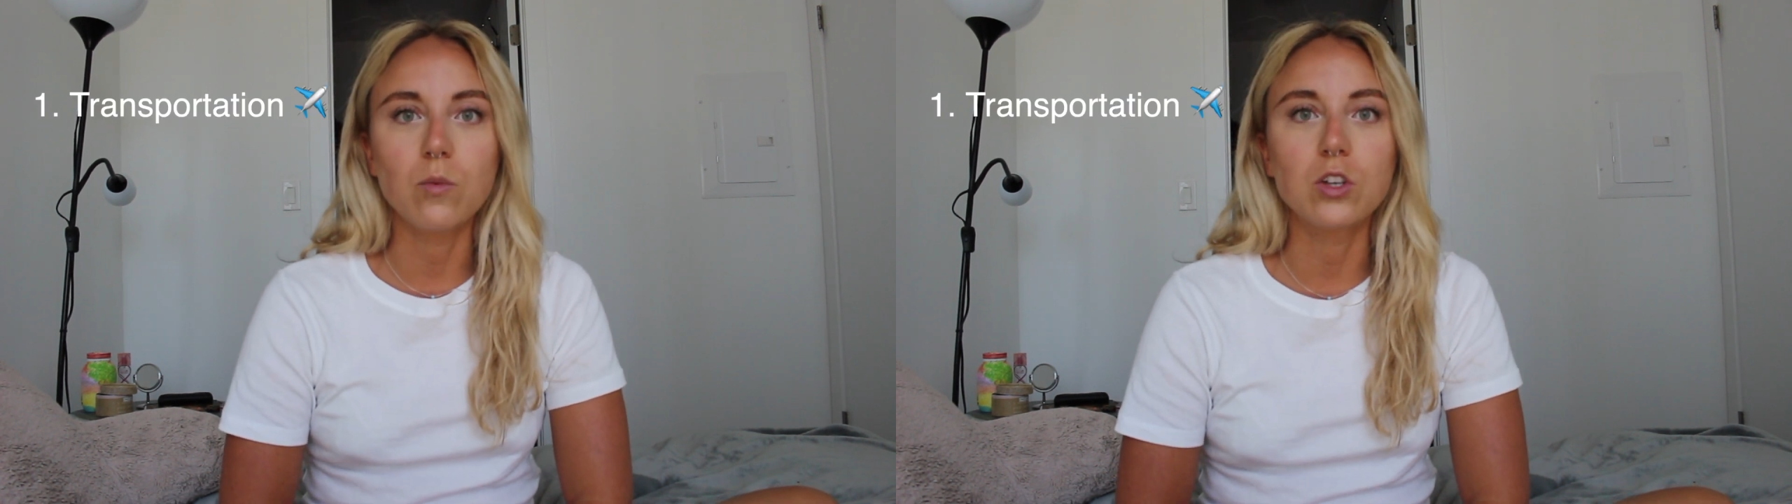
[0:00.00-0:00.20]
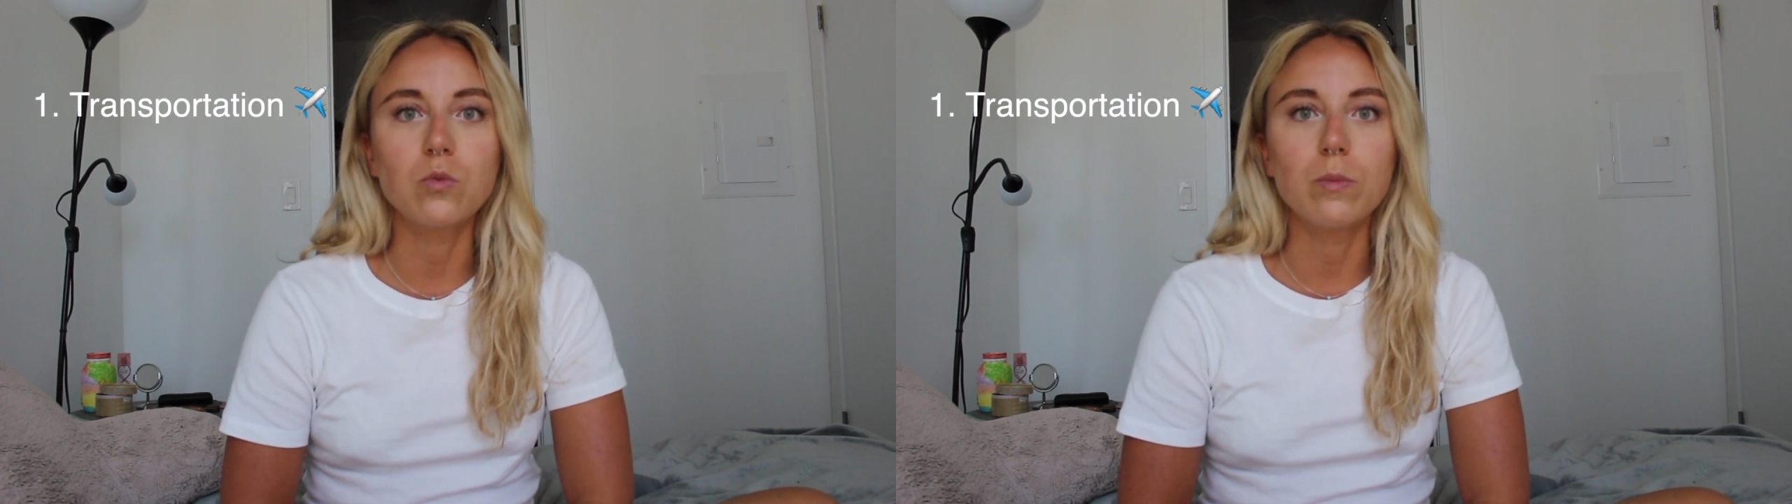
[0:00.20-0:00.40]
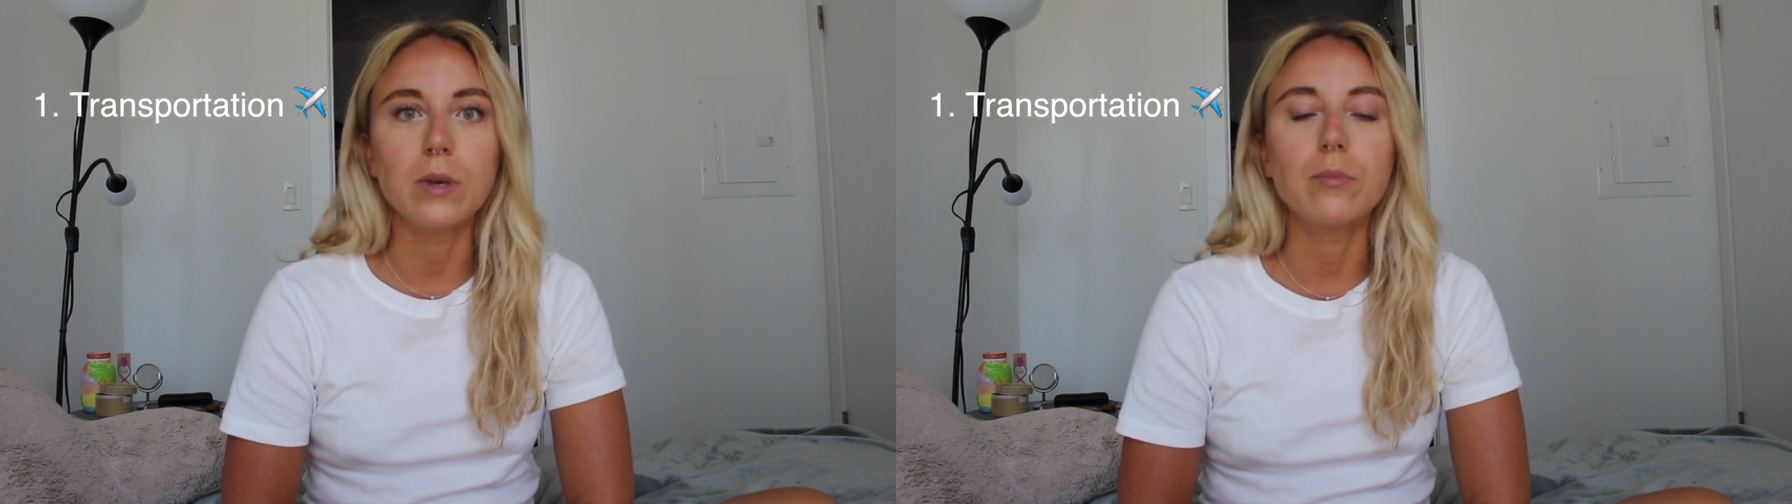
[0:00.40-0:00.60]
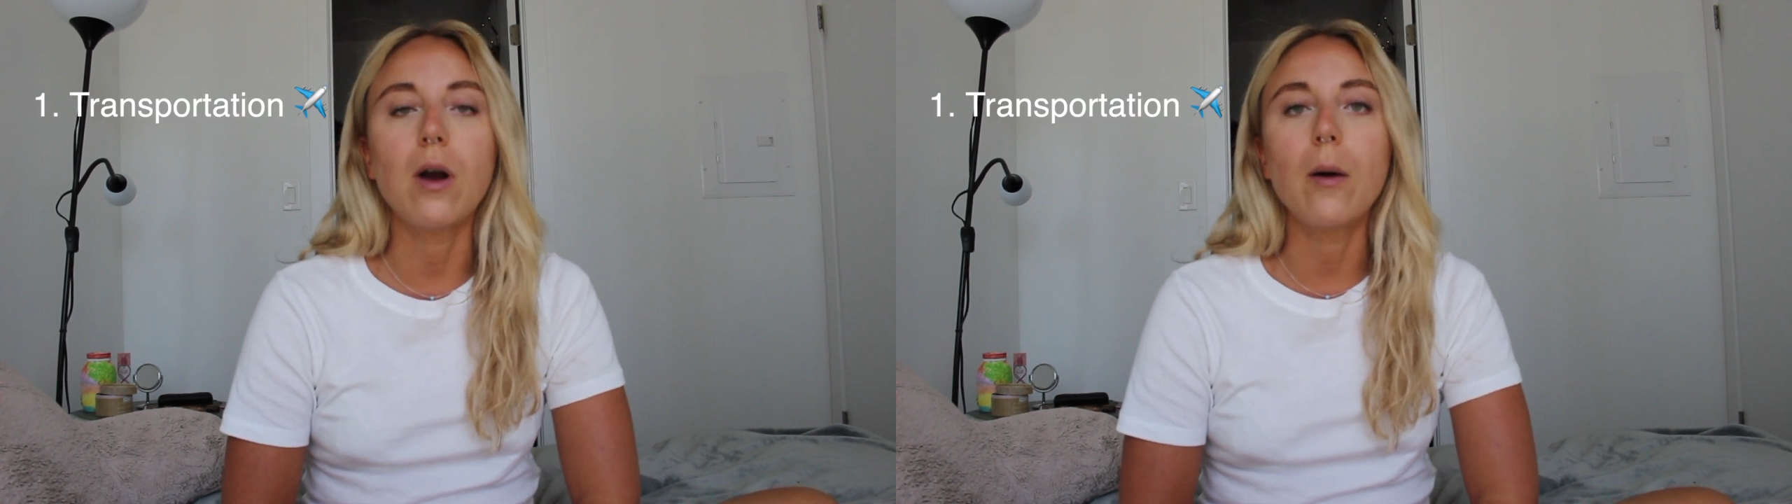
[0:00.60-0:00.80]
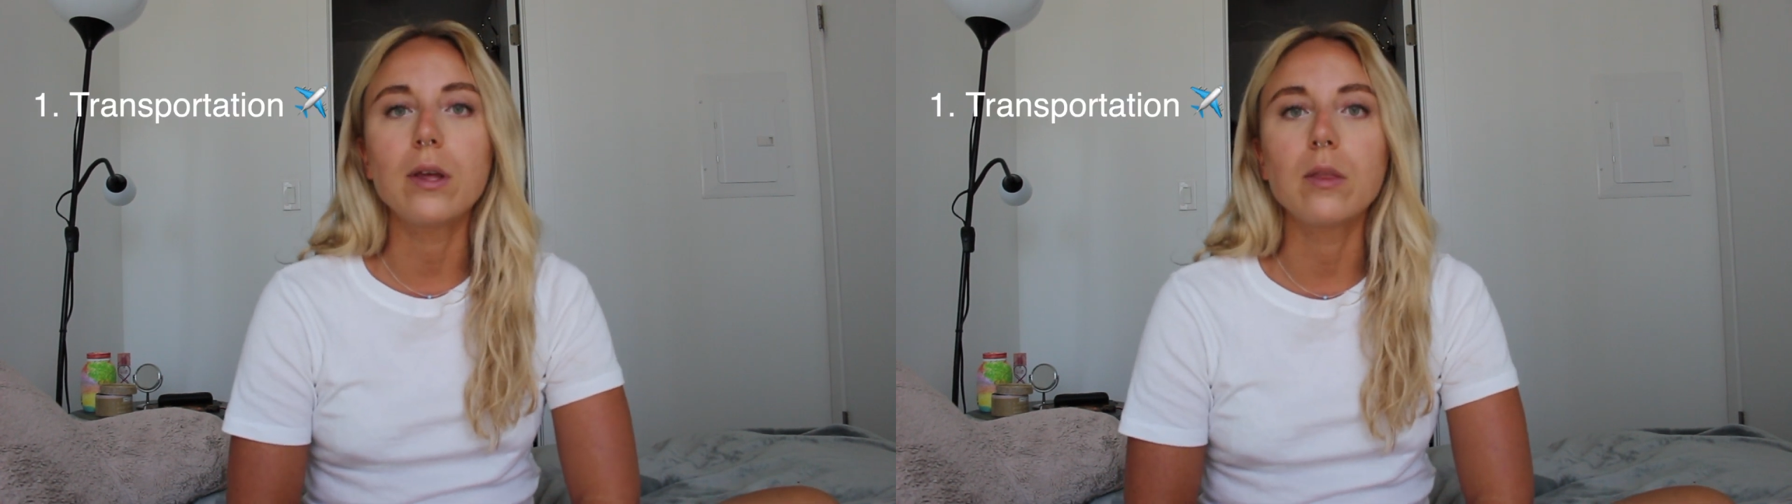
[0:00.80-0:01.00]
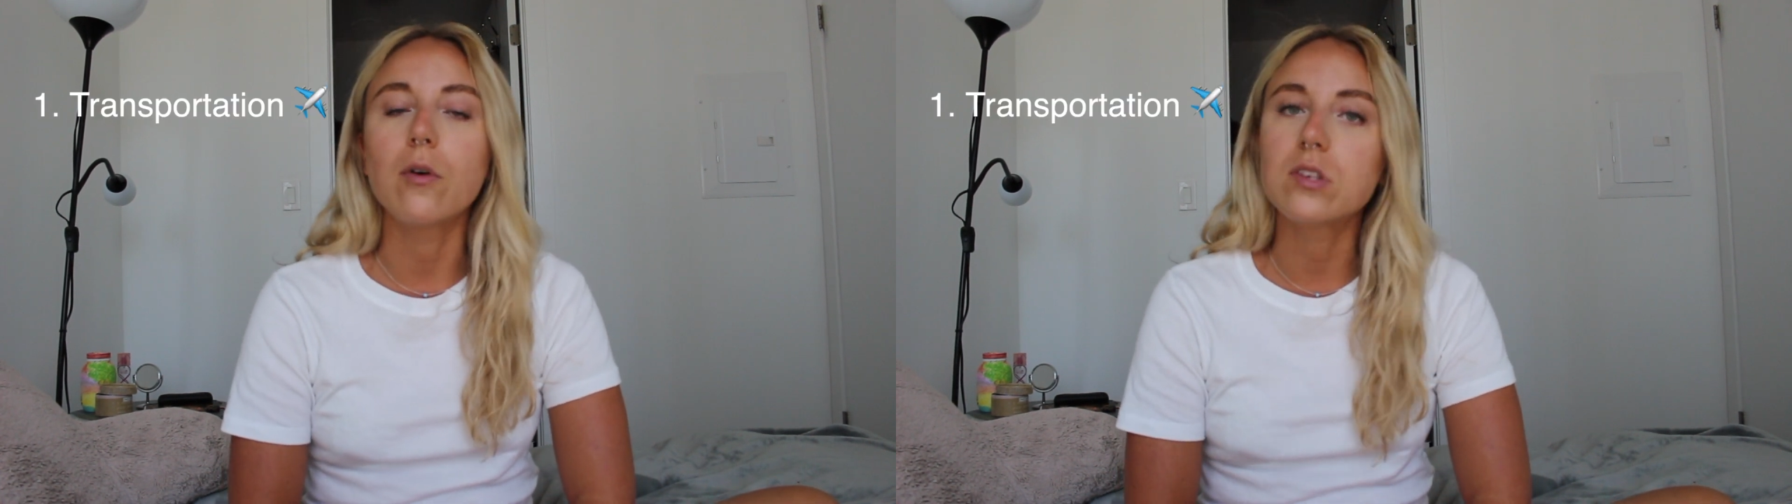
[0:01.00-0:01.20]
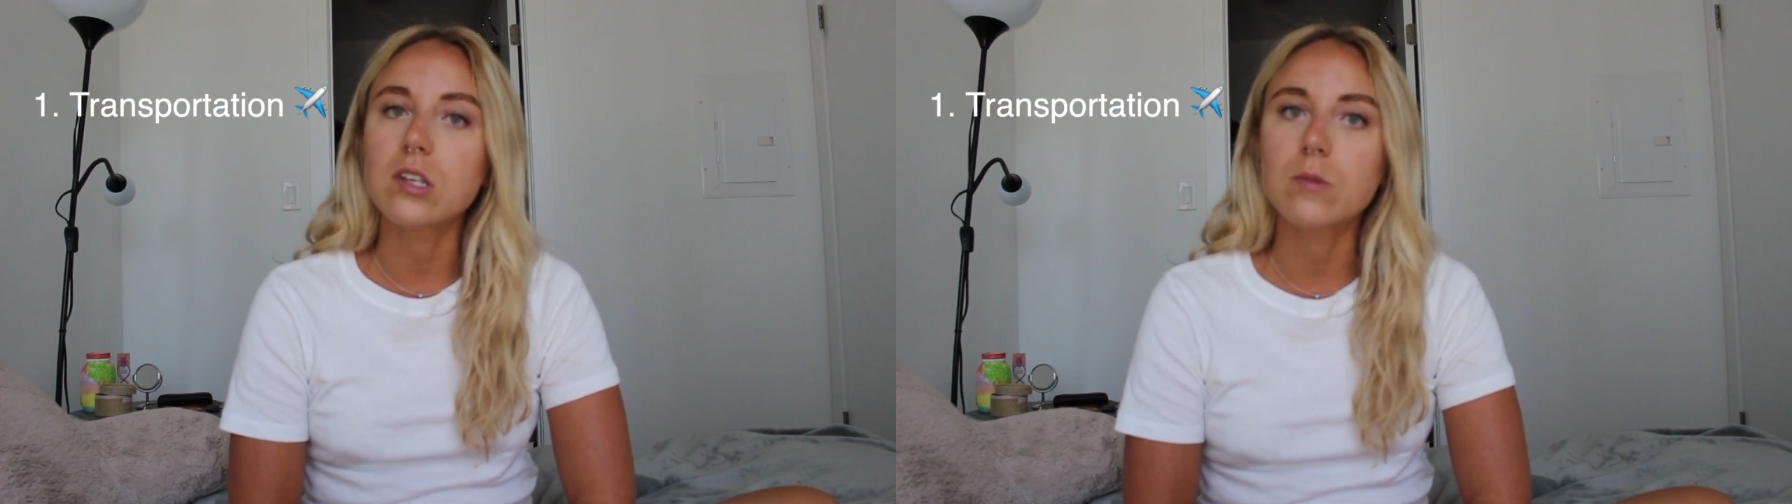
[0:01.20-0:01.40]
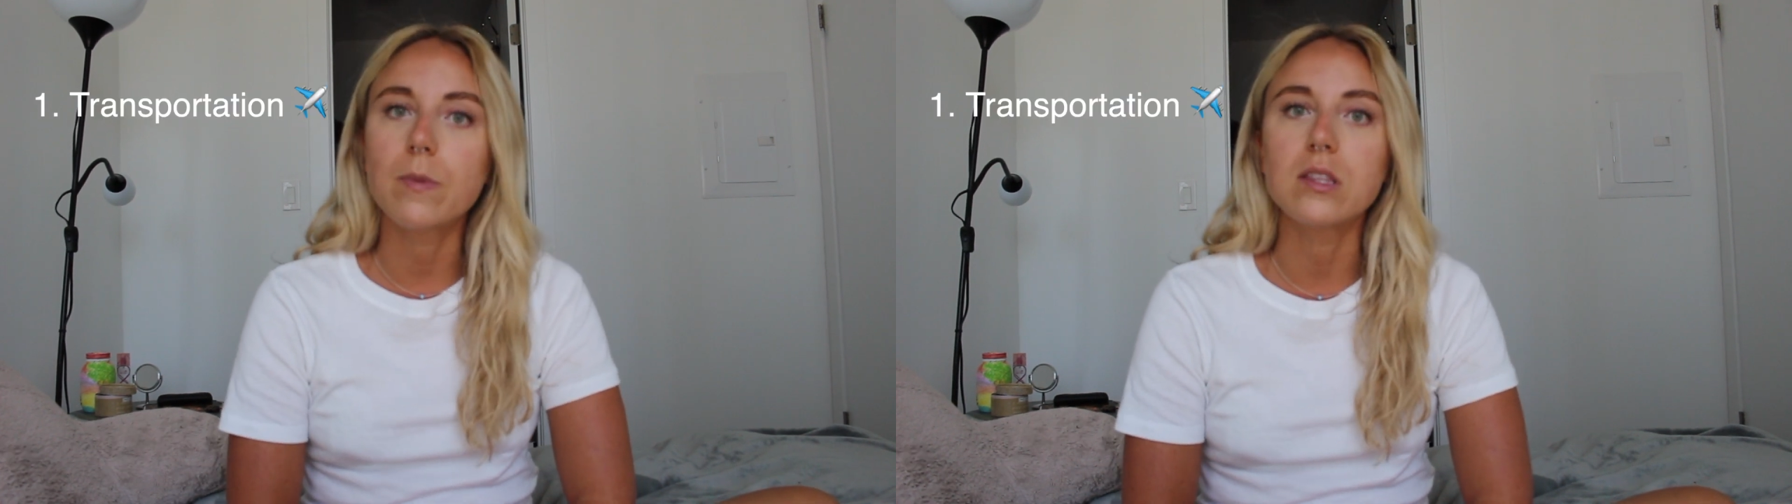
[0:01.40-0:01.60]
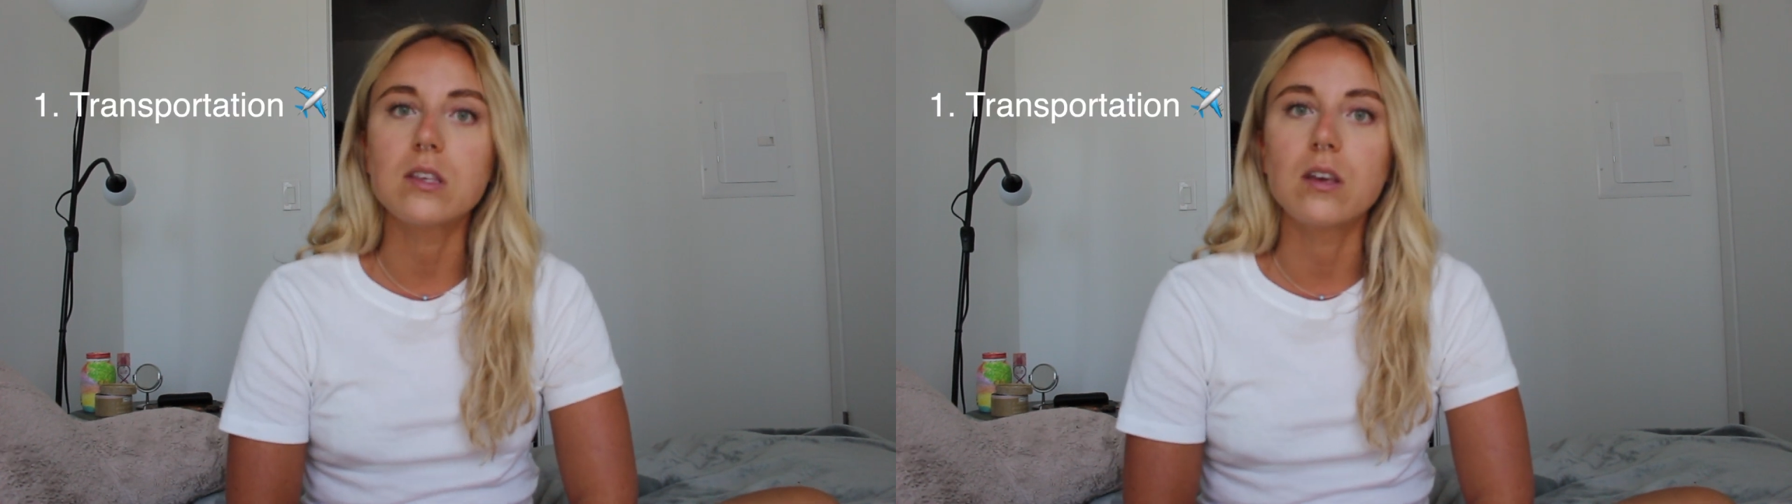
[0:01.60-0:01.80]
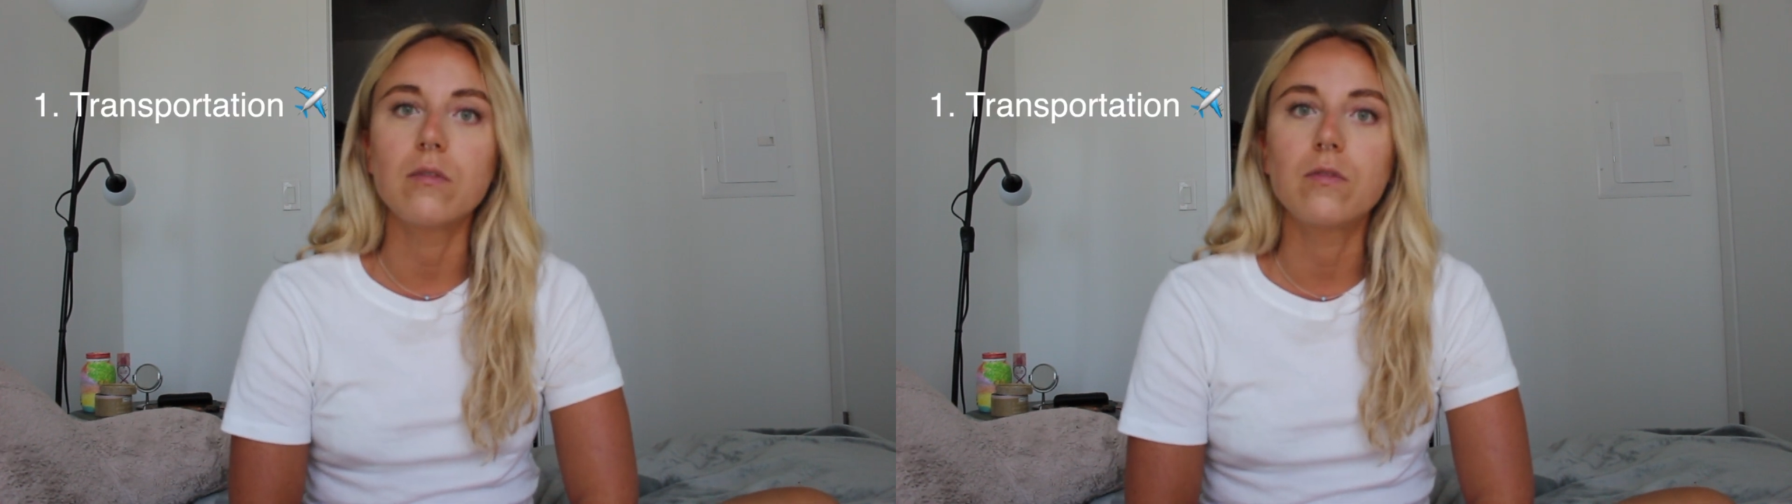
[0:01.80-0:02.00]
which will be probably the most
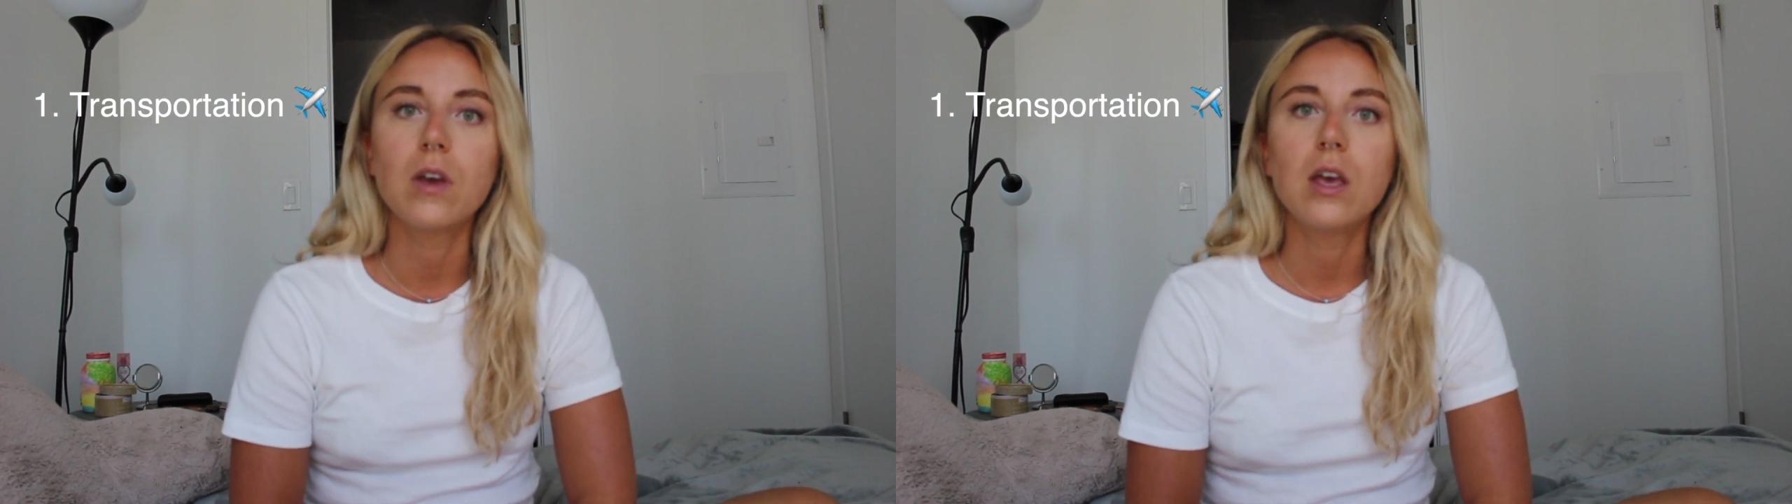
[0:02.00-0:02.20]
expensive.